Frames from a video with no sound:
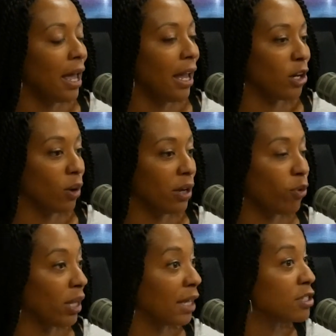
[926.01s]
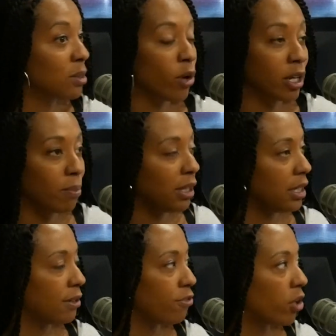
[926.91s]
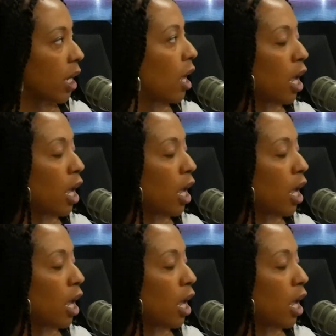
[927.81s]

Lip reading: and if we lived somewhere completely different,